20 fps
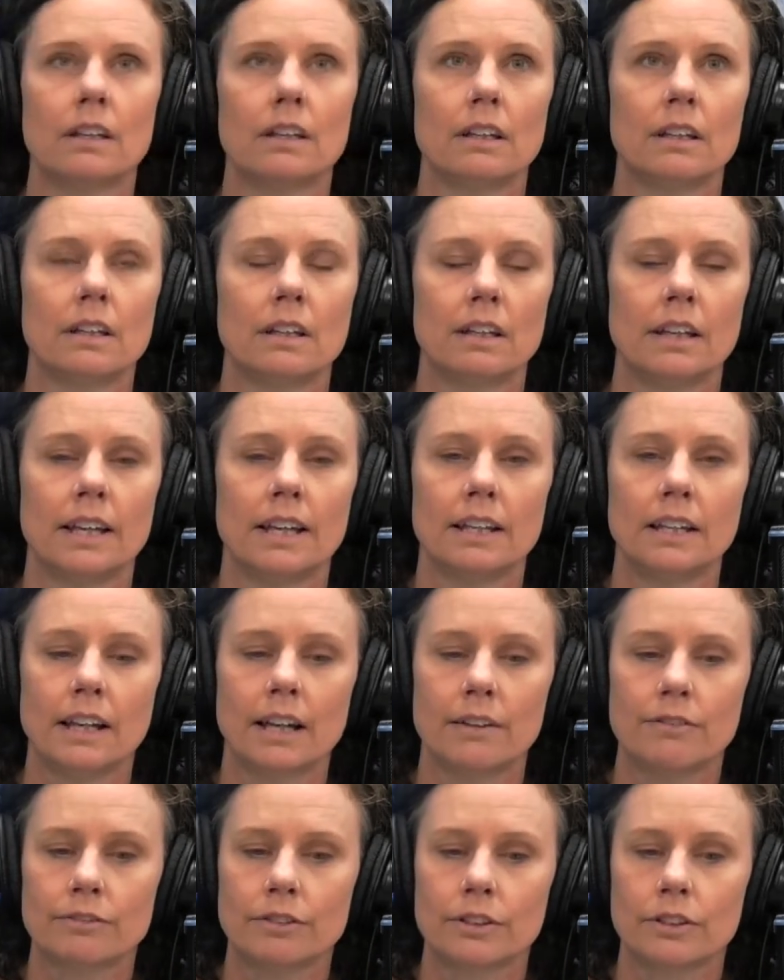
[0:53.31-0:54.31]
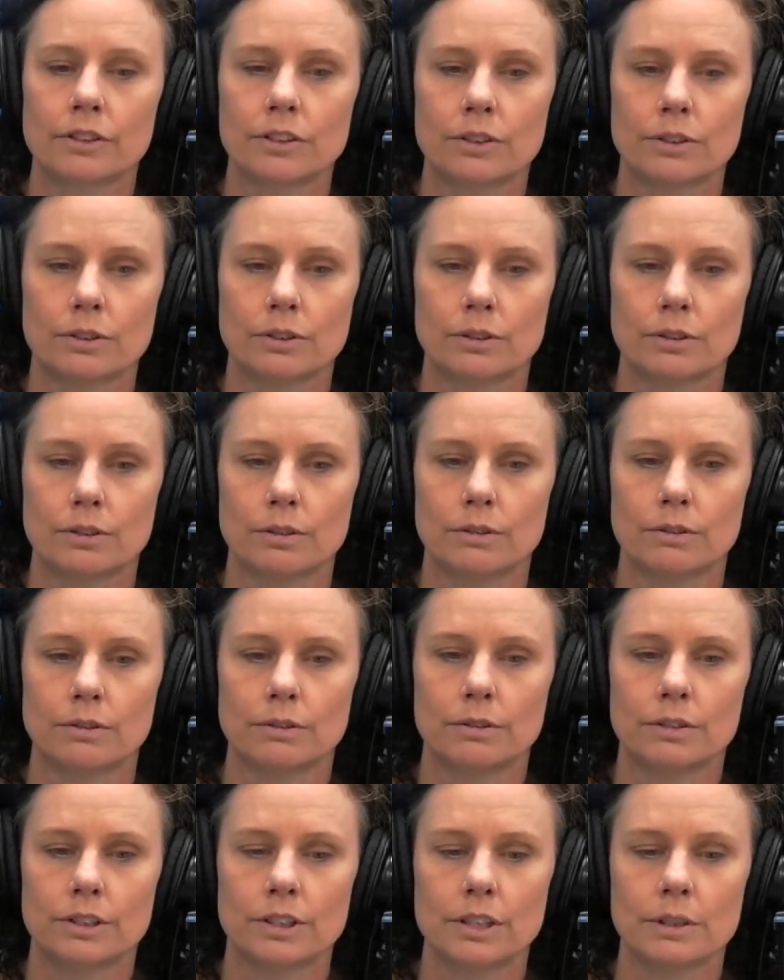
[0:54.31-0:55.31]
an effort
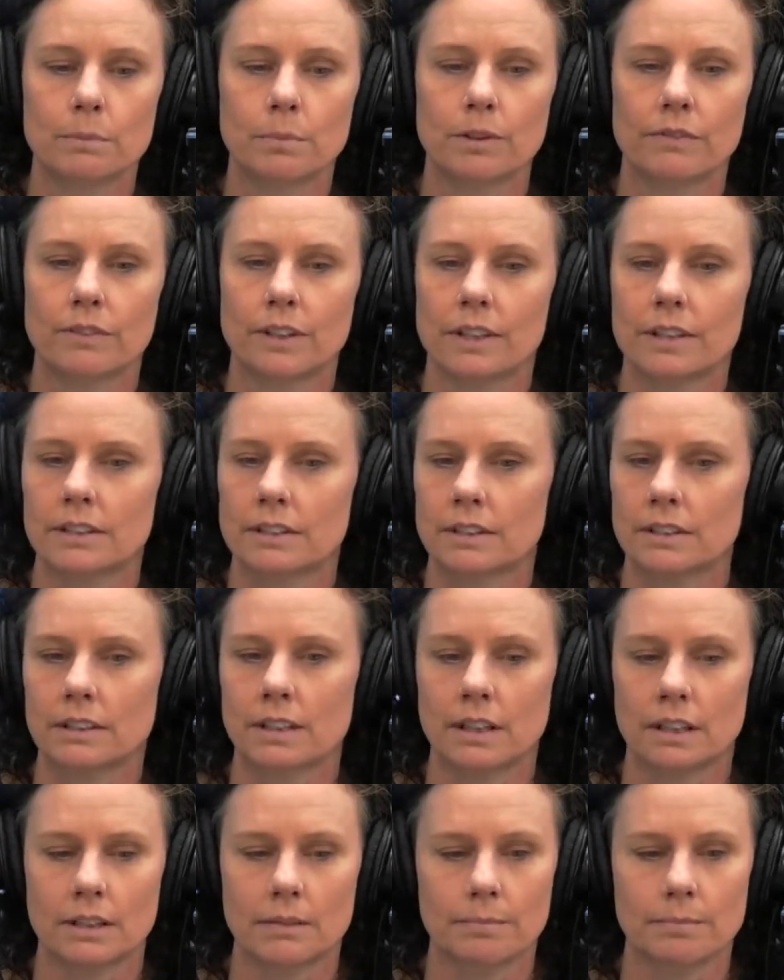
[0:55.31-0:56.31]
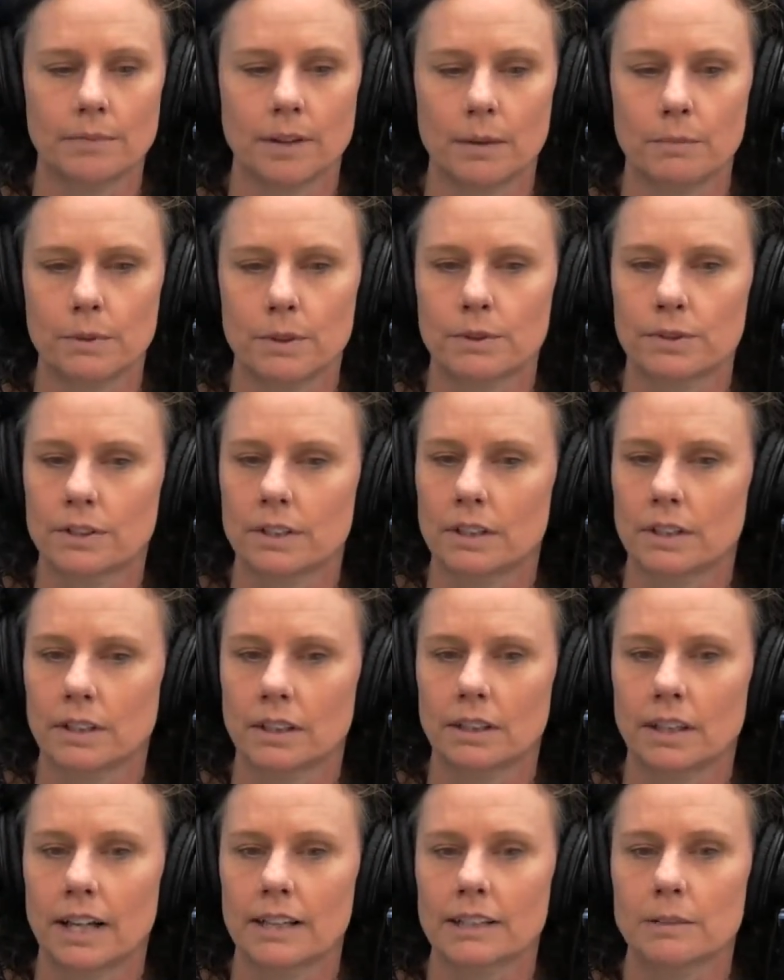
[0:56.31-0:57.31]
to just prevent um, abuse and
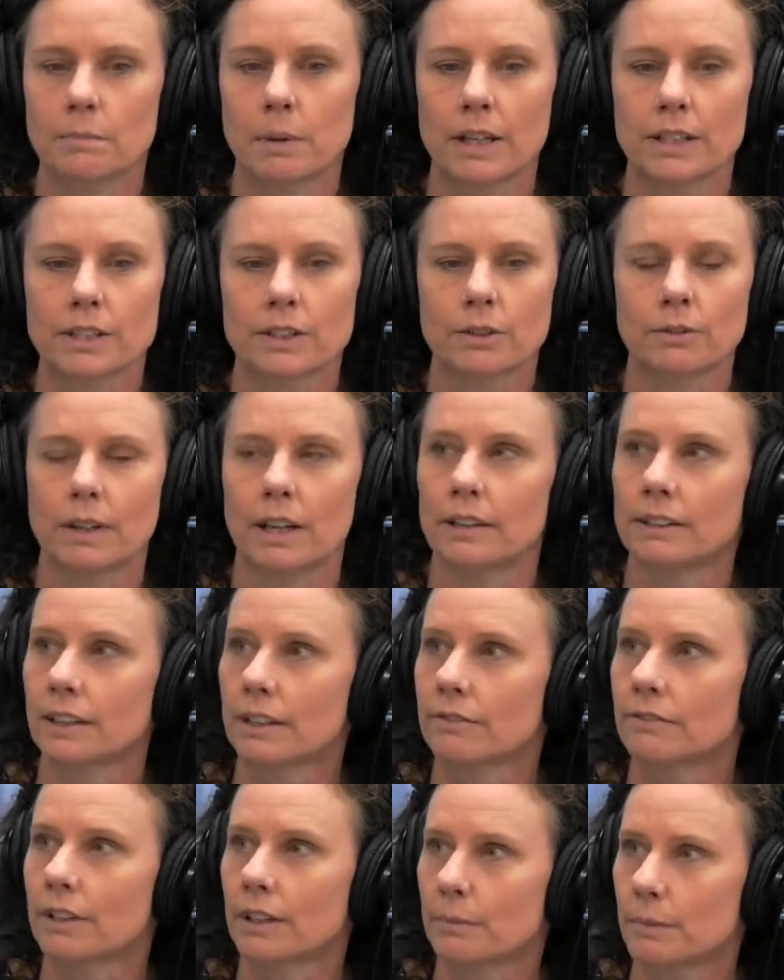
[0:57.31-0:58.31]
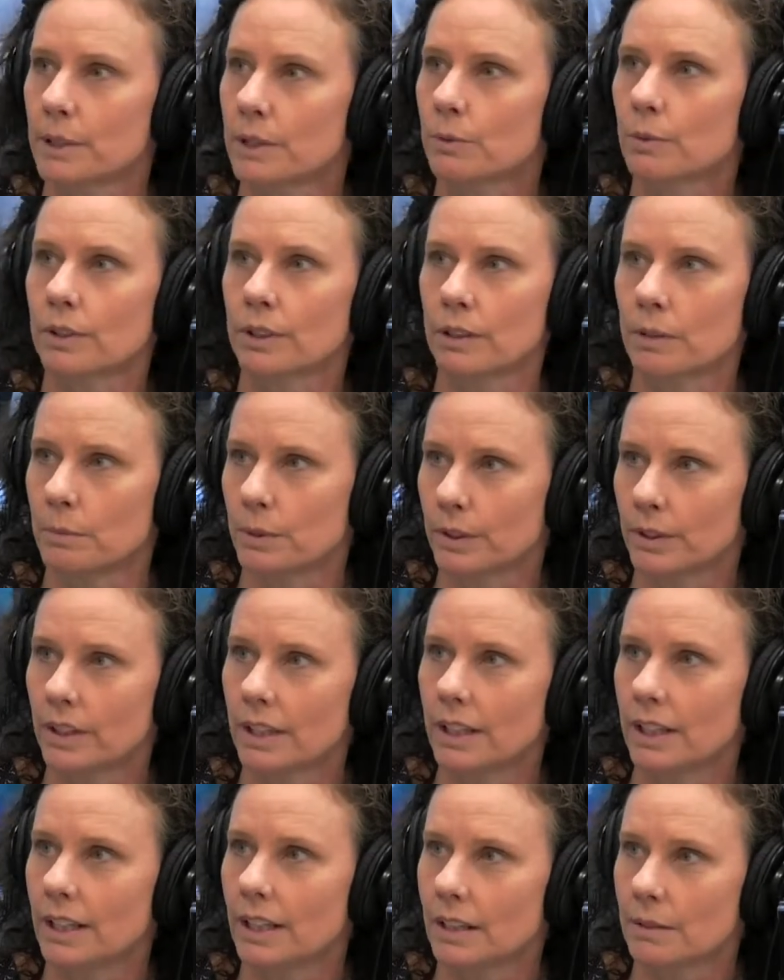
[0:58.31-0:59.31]
neglect by surrounding families with
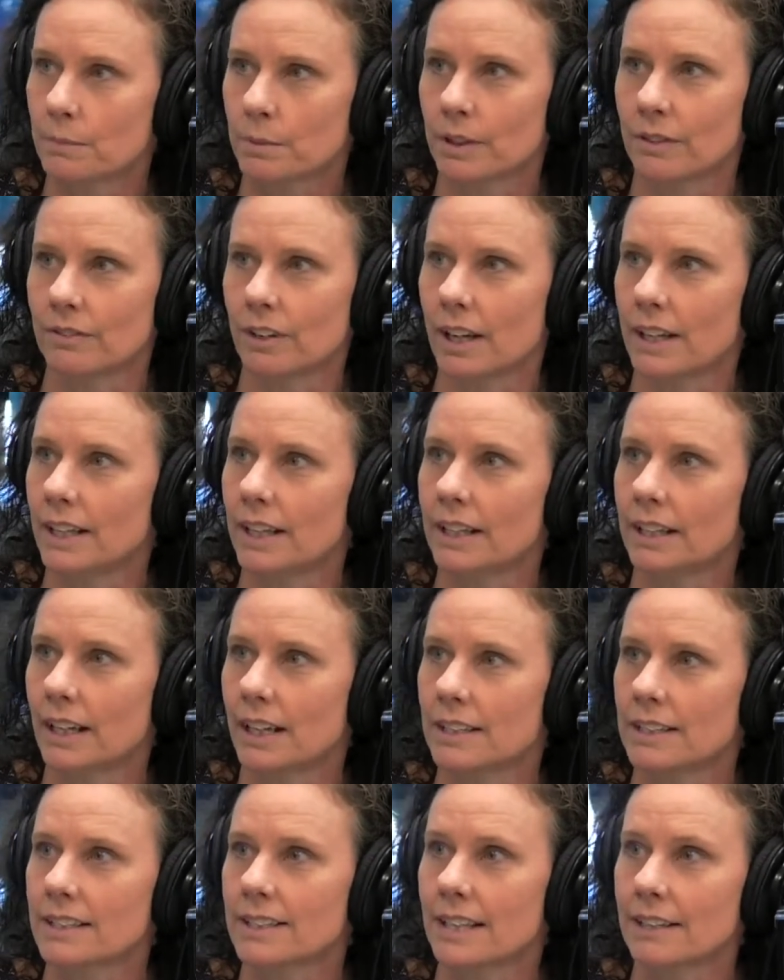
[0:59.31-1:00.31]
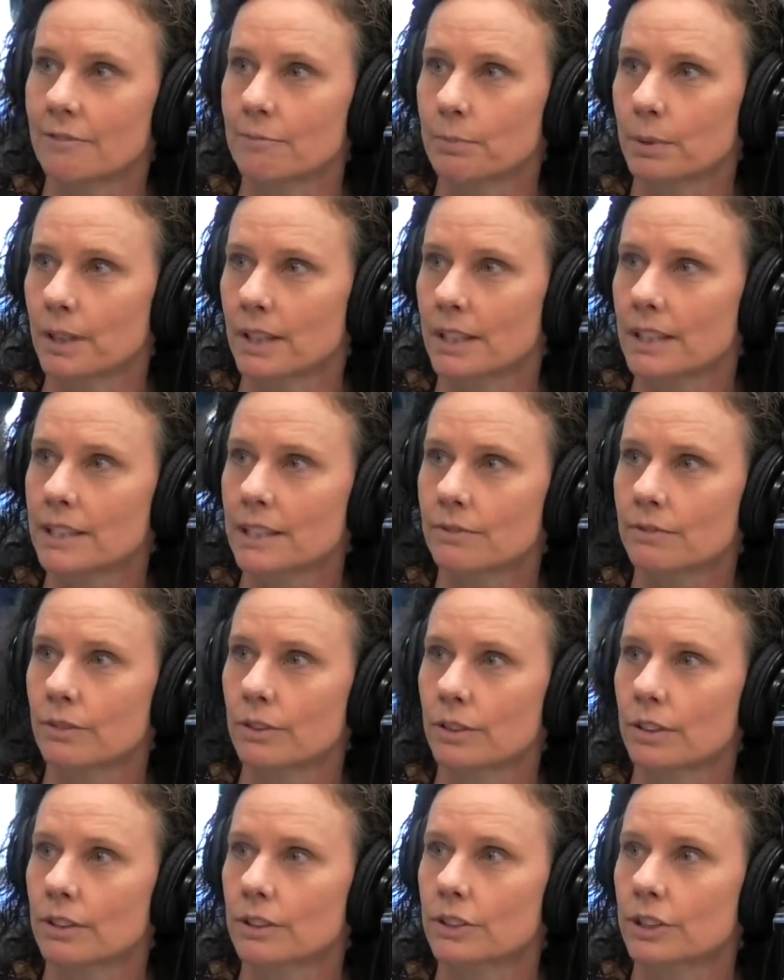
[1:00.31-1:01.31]
community and providing a safe place
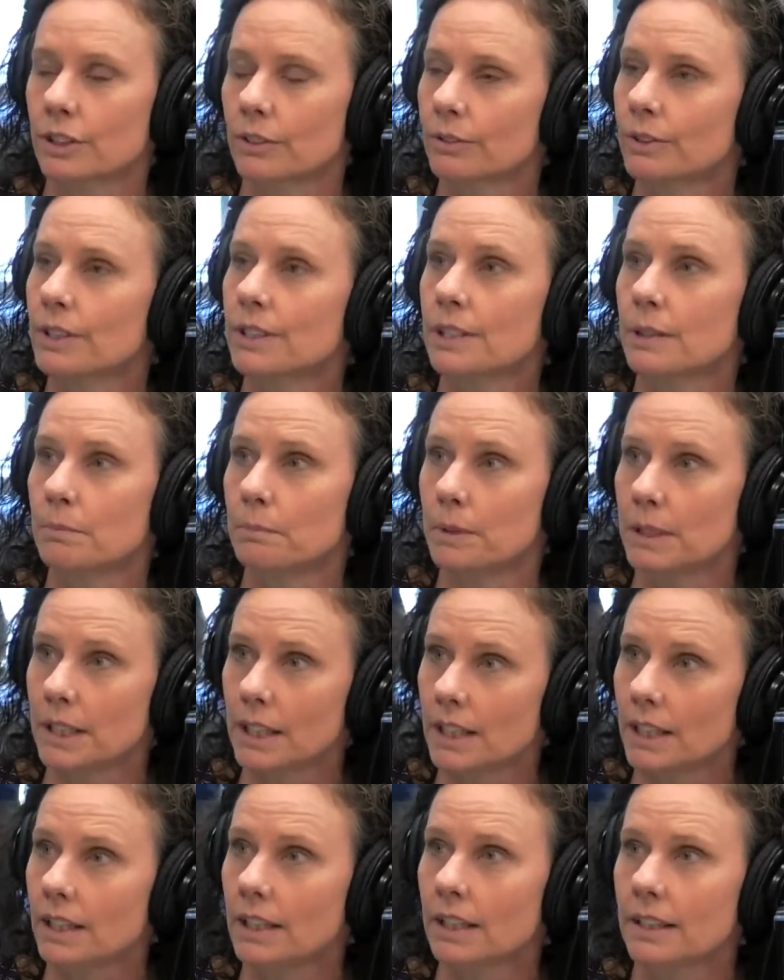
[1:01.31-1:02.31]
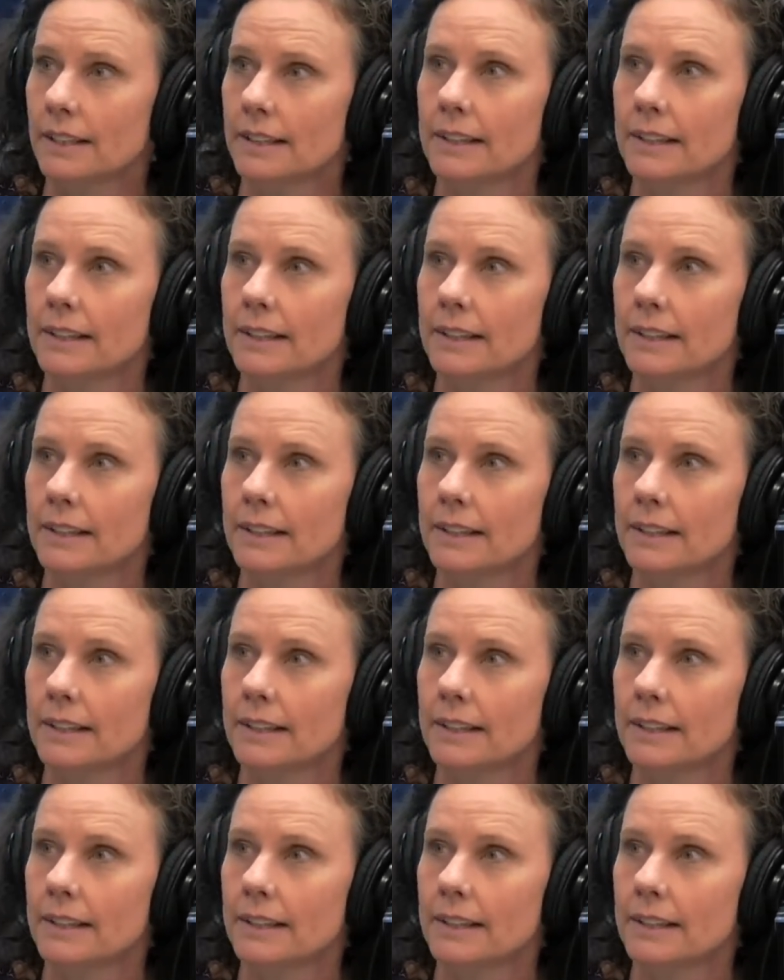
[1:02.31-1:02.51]
for children to be